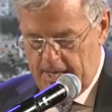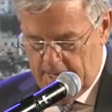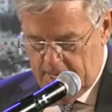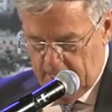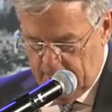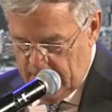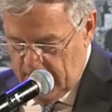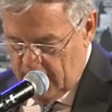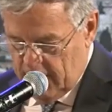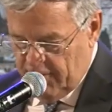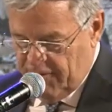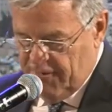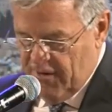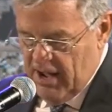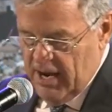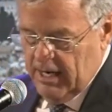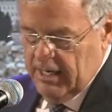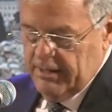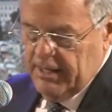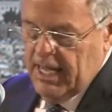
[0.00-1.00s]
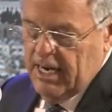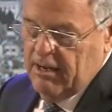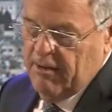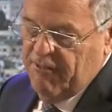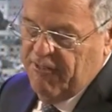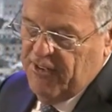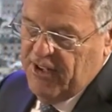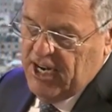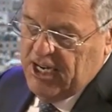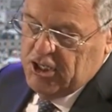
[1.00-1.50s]
And then to
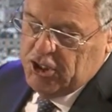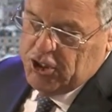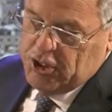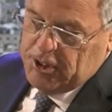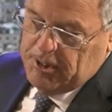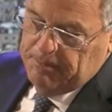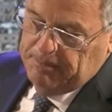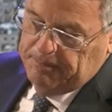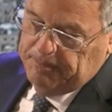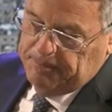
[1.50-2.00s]
finish,